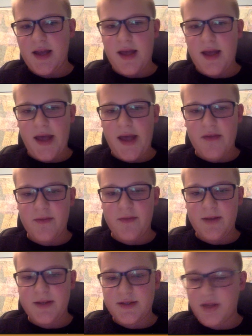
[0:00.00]

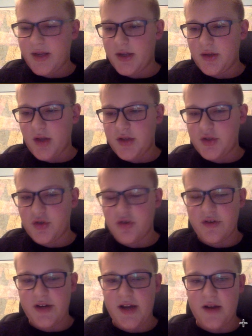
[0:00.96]
everybody's
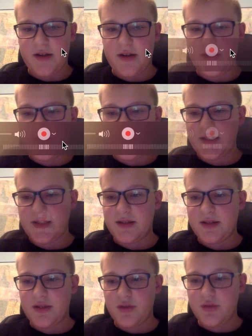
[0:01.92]
psychological right now and thinks that
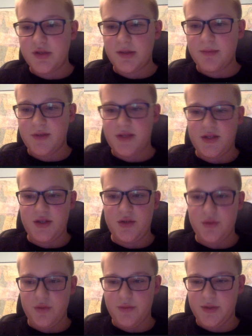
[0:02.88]
huge numbers is
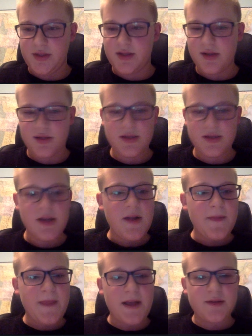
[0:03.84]
huge resistance.
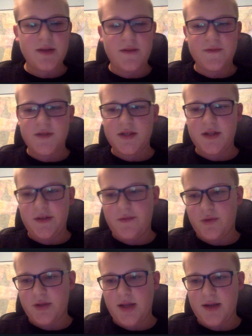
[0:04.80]
Next, you have
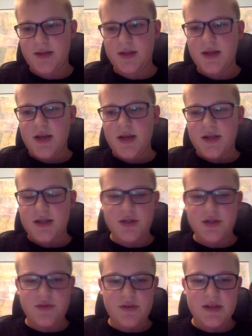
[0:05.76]
$64,000,
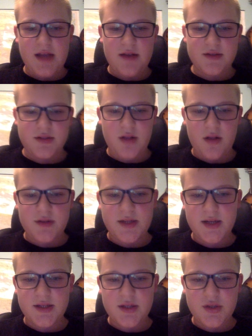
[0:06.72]
$63,000.
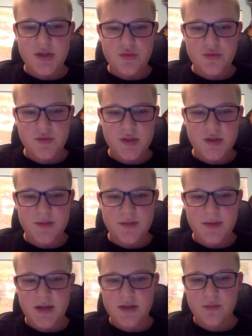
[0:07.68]
That is a huge resistance
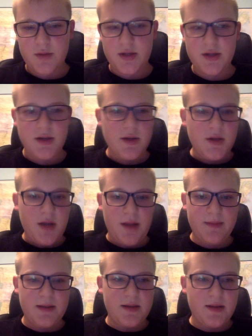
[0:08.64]
because one,
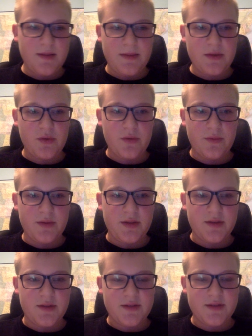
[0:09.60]
I mean, Bitcoin
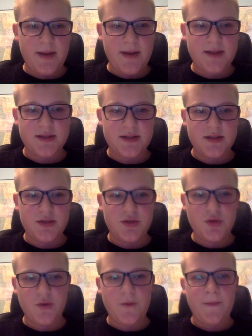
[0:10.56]
really respects it, and
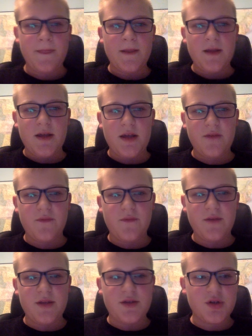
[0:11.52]
two, if
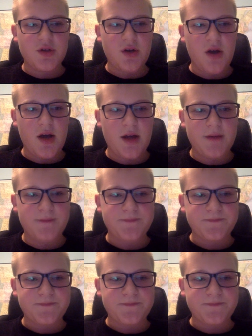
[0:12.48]
we turn on